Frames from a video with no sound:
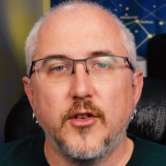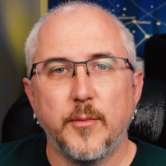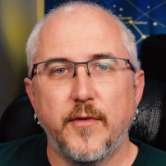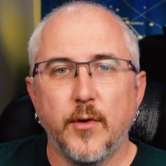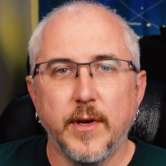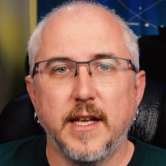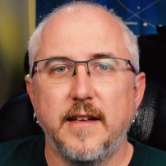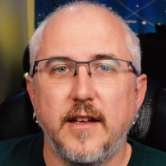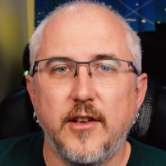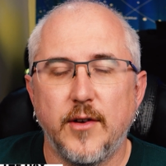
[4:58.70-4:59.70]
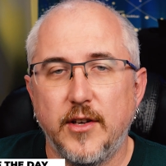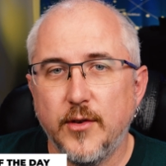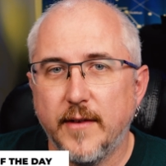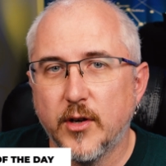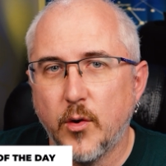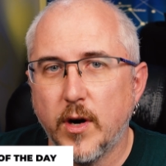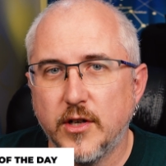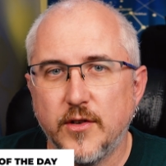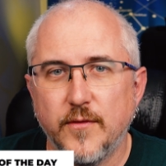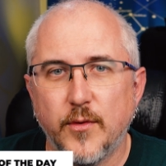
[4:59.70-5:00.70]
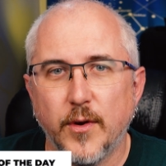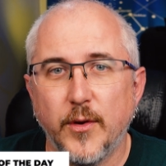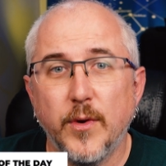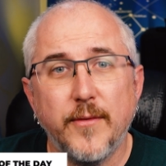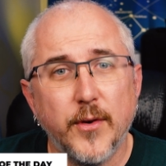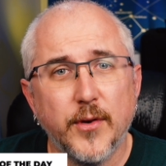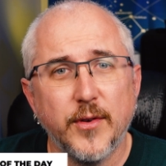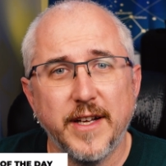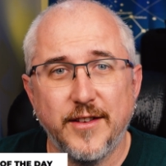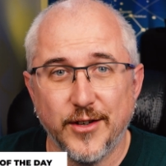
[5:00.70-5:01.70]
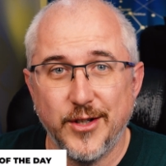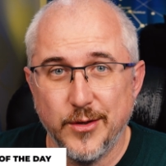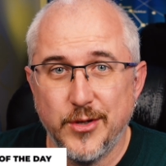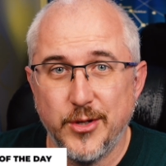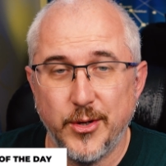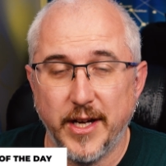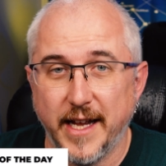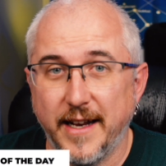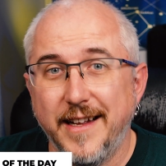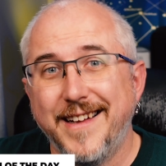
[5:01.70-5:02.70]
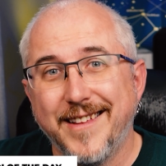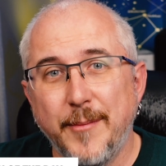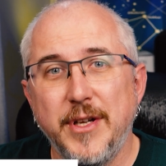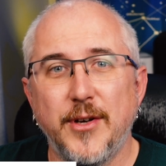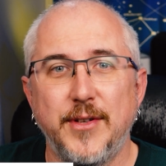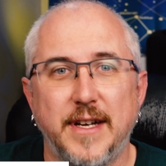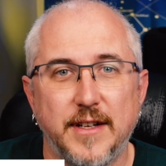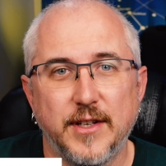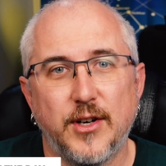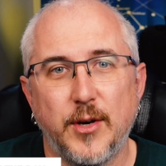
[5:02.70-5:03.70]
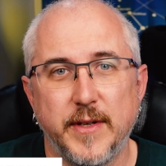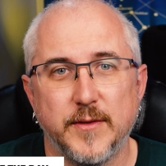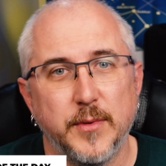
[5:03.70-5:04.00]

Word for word: So before we continue, I do have a question for you. What focal length are you shooting at? Let me know down in the comments